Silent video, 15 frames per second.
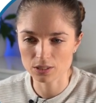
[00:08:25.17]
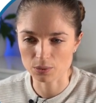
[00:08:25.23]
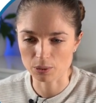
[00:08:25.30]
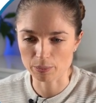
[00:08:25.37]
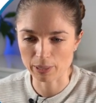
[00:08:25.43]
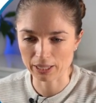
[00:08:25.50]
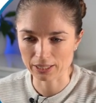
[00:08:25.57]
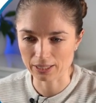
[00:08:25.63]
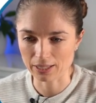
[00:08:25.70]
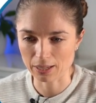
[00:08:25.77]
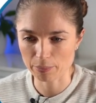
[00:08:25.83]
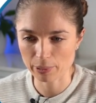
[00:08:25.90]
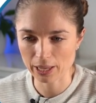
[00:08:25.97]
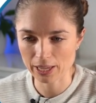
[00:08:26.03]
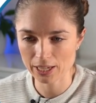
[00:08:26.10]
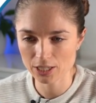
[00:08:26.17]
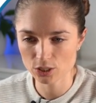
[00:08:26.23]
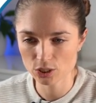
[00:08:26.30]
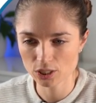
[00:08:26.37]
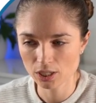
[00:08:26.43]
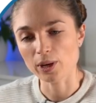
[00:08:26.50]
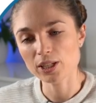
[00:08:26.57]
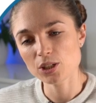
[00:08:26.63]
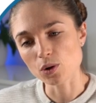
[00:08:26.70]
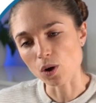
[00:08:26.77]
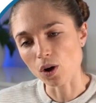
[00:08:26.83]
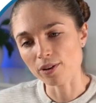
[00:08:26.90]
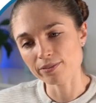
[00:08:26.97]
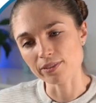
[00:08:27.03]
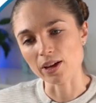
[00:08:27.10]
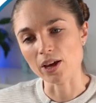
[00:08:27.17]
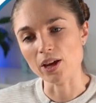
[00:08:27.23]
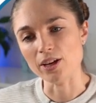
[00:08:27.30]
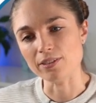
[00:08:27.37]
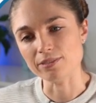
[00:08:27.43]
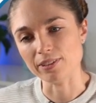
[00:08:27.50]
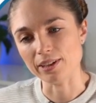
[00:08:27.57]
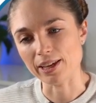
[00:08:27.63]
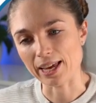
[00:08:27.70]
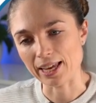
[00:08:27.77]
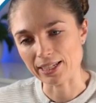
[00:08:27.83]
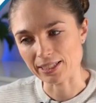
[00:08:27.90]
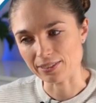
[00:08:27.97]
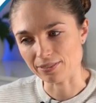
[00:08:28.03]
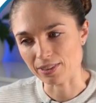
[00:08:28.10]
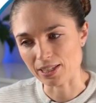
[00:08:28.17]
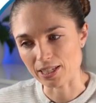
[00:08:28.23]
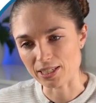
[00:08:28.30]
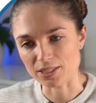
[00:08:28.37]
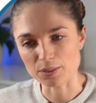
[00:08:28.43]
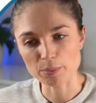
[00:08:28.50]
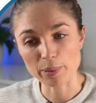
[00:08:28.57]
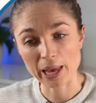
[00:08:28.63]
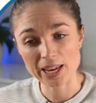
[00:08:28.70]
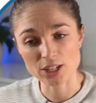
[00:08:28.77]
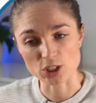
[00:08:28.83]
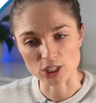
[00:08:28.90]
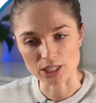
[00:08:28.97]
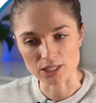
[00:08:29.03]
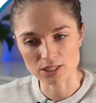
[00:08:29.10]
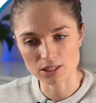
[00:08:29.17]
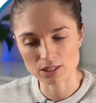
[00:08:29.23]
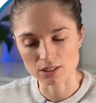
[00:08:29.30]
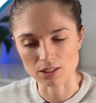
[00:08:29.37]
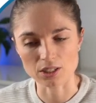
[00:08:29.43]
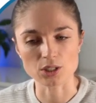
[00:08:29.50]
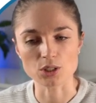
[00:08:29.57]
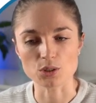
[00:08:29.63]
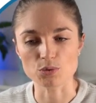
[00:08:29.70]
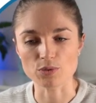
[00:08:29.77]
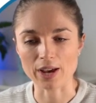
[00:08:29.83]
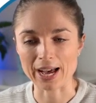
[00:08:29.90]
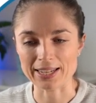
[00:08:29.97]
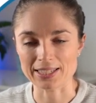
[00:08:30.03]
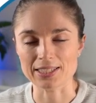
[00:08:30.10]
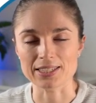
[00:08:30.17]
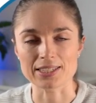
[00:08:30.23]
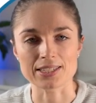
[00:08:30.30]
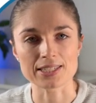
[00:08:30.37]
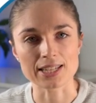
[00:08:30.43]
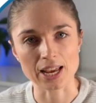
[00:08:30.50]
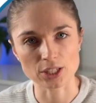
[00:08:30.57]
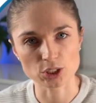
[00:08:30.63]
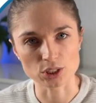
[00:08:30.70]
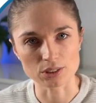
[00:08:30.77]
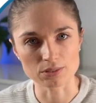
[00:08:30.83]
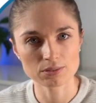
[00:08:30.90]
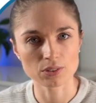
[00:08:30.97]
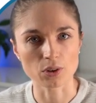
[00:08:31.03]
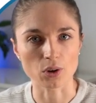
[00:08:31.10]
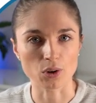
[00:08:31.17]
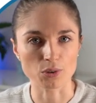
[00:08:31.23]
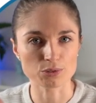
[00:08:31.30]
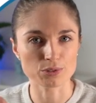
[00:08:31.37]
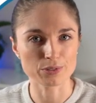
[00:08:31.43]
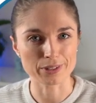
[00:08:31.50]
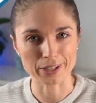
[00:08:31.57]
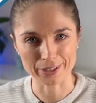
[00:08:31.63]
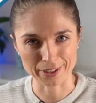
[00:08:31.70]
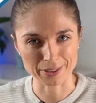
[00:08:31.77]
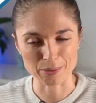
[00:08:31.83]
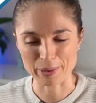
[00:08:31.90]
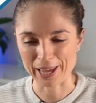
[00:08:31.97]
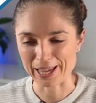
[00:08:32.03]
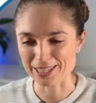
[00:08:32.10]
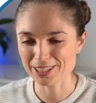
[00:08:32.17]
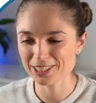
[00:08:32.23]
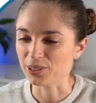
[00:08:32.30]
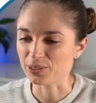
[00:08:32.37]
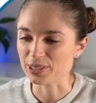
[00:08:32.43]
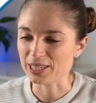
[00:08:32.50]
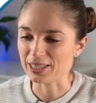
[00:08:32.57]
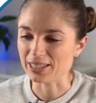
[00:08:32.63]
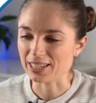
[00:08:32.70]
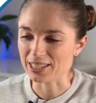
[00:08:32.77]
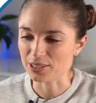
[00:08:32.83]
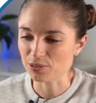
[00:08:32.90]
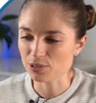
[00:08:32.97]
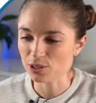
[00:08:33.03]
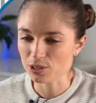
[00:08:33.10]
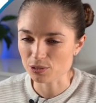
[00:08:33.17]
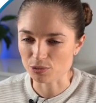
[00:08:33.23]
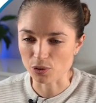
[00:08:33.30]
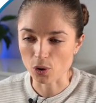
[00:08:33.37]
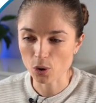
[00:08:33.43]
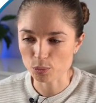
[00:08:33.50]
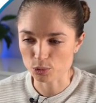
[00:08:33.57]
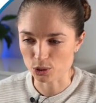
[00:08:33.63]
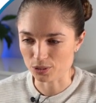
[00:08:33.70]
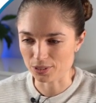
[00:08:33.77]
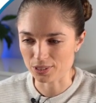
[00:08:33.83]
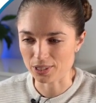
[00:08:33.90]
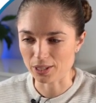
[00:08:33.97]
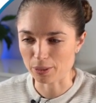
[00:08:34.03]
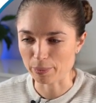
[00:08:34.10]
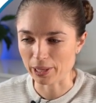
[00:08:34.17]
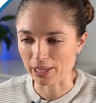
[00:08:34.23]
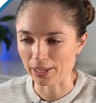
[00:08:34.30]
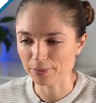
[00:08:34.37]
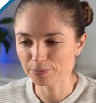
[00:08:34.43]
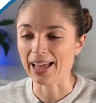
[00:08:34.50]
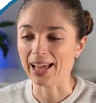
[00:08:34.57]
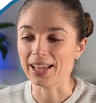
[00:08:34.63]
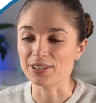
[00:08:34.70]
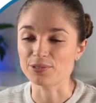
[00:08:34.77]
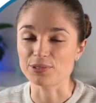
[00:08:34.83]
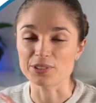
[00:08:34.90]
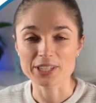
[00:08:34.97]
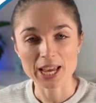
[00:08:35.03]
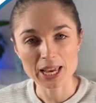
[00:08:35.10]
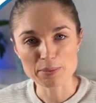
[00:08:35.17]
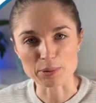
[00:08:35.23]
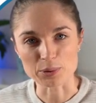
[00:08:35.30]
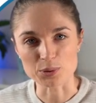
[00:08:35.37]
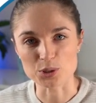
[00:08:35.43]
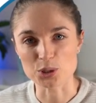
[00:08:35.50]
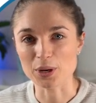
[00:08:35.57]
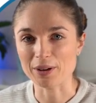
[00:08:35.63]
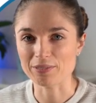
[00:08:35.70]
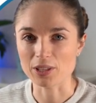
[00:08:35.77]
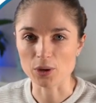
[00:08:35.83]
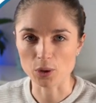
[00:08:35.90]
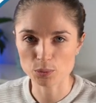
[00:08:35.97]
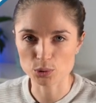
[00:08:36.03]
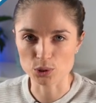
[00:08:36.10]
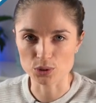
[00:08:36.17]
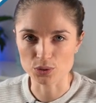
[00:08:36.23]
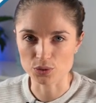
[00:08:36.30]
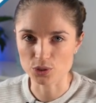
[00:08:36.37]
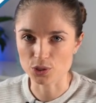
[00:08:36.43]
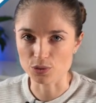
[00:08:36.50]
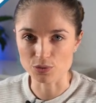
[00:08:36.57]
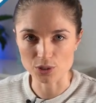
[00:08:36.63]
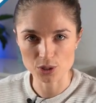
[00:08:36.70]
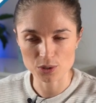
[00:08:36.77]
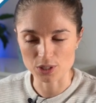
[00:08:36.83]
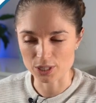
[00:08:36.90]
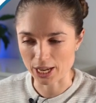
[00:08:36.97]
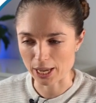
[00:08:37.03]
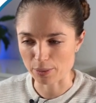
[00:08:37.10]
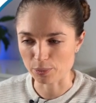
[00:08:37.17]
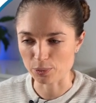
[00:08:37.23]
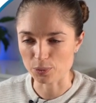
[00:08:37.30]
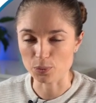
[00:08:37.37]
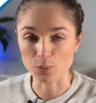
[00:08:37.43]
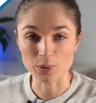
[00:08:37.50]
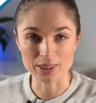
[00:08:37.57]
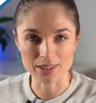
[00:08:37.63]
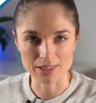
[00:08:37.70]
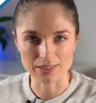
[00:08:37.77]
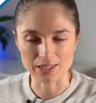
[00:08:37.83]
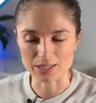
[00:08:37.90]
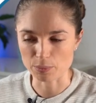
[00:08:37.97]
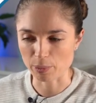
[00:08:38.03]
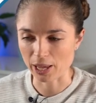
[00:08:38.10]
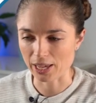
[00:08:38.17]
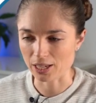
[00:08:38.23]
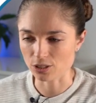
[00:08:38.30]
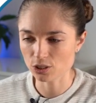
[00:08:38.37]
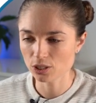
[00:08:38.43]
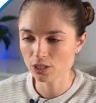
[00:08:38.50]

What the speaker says: So we're back in that page. When you hover over any of these pages that you've added as a section of another page, you'll see that there's a few different options that appear. And for tables, you have the option to view the table within this page.